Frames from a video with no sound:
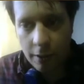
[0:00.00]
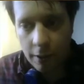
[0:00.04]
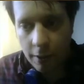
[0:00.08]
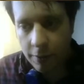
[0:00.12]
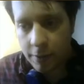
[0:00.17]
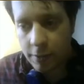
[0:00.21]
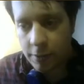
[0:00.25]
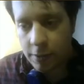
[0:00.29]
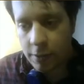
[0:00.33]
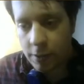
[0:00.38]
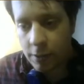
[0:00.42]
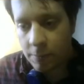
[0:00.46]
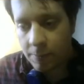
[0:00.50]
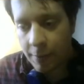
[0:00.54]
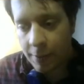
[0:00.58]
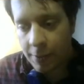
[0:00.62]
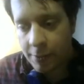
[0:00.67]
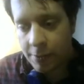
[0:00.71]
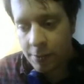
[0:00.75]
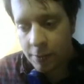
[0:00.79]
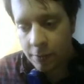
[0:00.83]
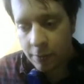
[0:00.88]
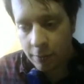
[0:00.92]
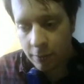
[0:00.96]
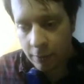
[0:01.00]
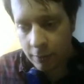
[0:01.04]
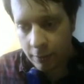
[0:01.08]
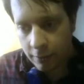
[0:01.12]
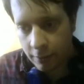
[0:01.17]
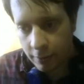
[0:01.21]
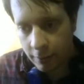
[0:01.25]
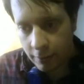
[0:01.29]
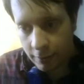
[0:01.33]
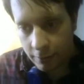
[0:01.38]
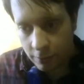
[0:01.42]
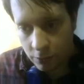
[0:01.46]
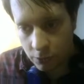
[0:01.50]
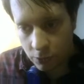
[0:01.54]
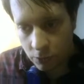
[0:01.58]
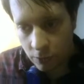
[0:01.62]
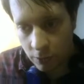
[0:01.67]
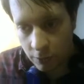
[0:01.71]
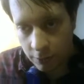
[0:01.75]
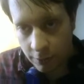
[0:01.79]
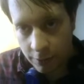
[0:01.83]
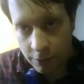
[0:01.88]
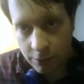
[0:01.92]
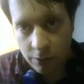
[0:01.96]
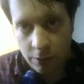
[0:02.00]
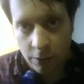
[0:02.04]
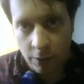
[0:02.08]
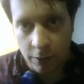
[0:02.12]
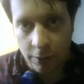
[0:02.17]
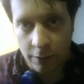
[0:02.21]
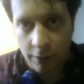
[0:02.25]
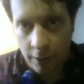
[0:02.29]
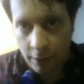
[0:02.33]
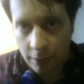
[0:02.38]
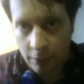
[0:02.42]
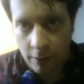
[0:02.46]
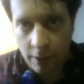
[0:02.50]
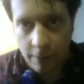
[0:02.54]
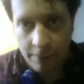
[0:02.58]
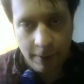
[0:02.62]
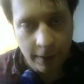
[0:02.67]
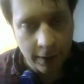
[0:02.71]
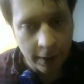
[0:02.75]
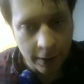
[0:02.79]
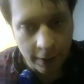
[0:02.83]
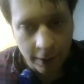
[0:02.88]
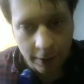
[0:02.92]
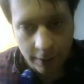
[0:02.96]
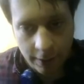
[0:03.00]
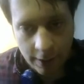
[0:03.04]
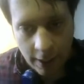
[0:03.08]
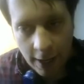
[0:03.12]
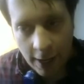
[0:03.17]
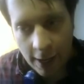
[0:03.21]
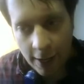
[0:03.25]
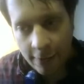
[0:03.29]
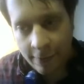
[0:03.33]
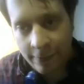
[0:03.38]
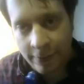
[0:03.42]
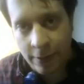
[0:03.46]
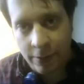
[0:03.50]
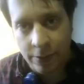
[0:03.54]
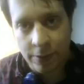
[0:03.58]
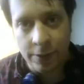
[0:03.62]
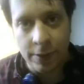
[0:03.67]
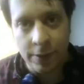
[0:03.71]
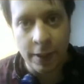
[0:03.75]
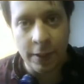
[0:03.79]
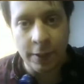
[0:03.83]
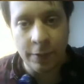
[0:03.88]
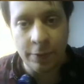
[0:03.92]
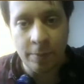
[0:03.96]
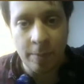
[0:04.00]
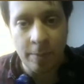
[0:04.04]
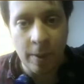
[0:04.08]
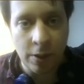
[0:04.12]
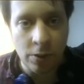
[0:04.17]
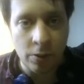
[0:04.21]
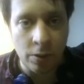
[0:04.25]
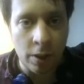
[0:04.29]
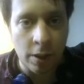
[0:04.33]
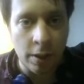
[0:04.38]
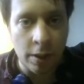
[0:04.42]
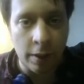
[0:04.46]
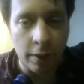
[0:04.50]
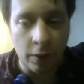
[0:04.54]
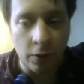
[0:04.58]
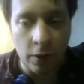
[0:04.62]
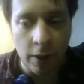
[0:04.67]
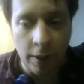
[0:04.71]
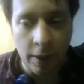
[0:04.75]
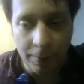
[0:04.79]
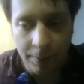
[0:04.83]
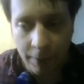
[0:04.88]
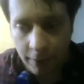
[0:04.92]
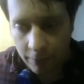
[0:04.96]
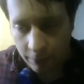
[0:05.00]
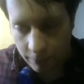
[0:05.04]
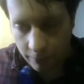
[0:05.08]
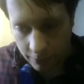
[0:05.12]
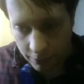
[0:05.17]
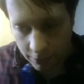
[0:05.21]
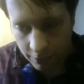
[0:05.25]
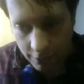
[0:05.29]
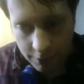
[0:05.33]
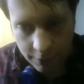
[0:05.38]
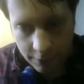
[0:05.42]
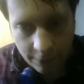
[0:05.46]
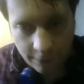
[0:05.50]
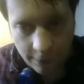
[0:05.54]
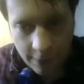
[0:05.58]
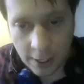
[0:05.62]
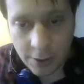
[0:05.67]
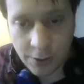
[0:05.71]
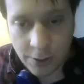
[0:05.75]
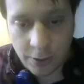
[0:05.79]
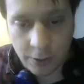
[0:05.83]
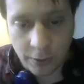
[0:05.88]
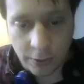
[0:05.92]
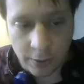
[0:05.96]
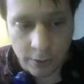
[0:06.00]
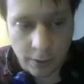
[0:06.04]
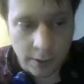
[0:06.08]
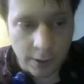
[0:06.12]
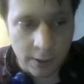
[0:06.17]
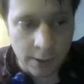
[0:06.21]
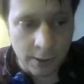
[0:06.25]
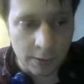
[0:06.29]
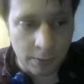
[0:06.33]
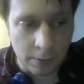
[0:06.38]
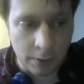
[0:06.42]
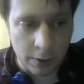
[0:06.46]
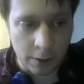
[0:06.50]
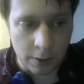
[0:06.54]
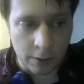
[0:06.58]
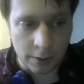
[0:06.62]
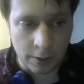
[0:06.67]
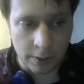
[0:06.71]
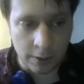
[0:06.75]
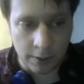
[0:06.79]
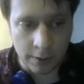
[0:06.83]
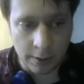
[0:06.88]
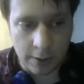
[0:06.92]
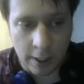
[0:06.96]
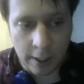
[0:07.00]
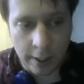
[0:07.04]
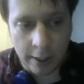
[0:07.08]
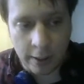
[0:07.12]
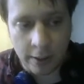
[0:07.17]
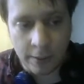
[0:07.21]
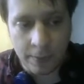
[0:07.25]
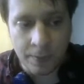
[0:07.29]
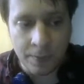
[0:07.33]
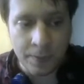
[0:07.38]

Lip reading: And this is basically the strongest start that Crimea can have outside of Patriotic Crimea, which gets faster in this, which is insane.